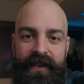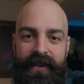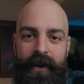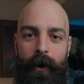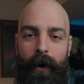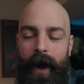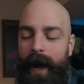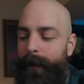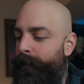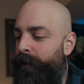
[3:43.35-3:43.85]

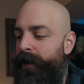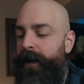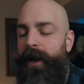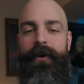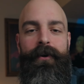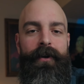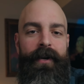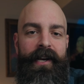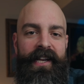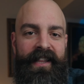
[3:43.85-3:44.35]
note I put
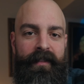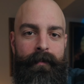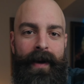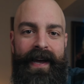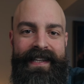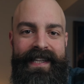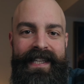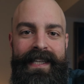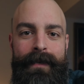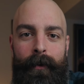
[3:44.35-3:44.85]
underneath my
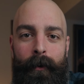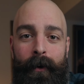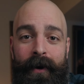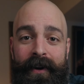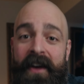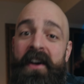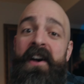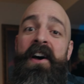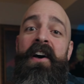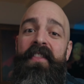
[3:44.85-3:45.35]

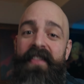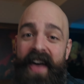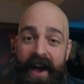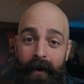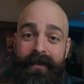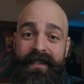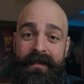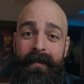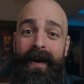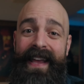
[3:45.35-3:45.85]
keyboard. That
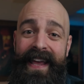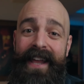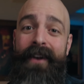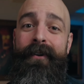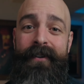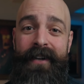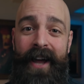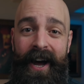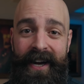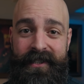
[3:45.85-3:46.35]
was my
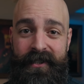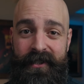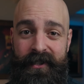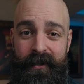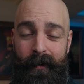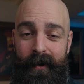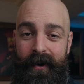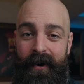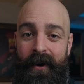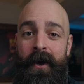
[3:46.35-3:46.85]
introduction
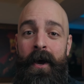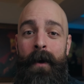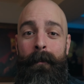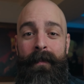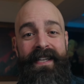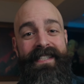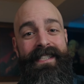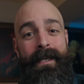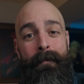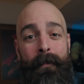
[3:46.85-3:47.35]
to her
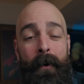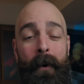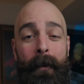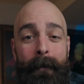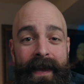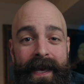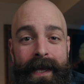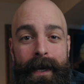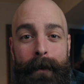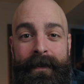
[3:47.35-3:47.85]
because it put
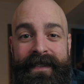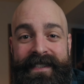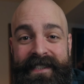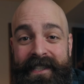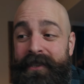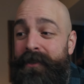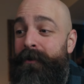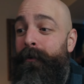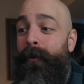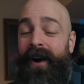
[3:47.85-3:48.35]
me in a
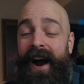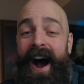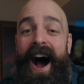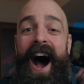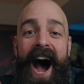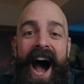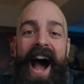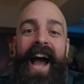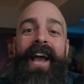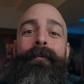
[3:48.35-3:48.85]
position where
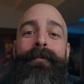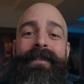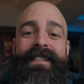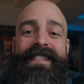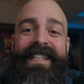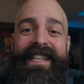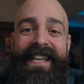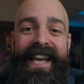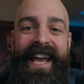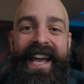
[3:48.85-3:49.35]
I was
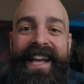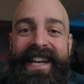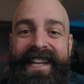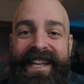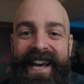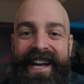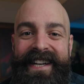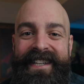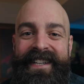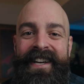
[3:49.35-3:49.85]
the
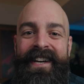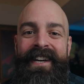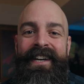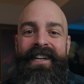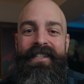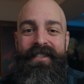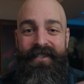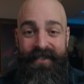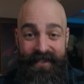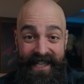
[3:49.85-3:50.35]
idiot.
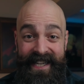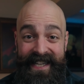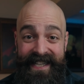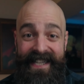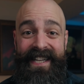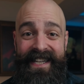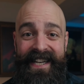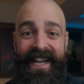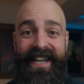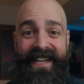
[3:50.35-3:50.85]
She
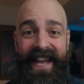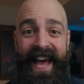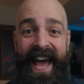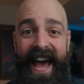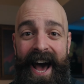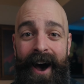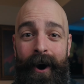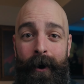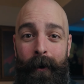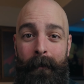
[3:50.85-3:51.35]
needed to
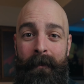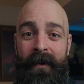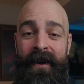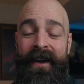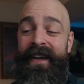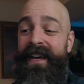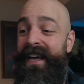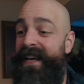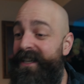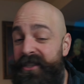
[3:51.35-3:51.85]
help.
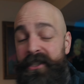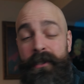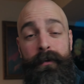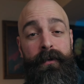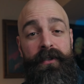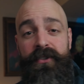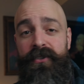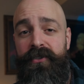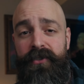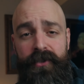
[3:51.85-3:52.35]
And she
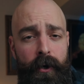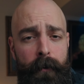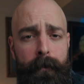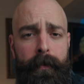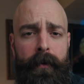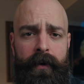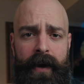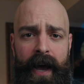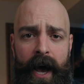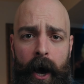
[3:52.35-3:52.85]
was
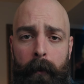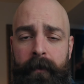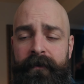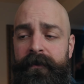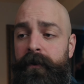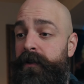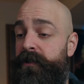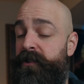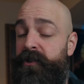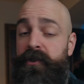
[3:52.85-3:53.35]
super
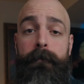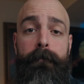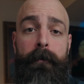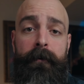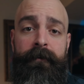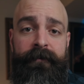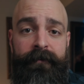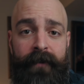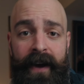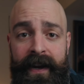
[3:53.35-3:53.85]
helpful and super
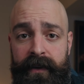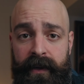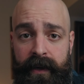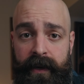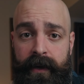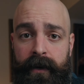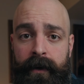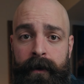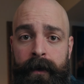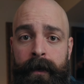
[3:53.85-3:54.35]

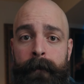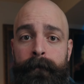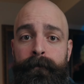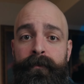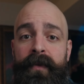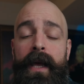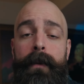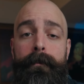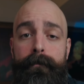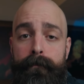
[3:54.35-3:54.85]
friendly.
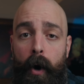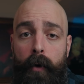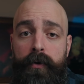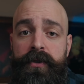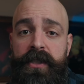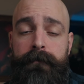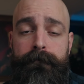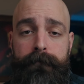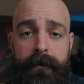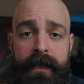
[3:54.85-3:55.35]
And
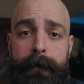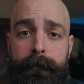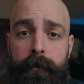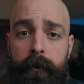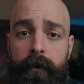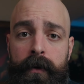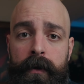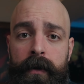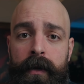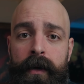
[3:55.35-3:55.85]
most
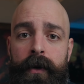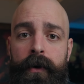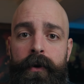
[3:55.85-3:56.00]
people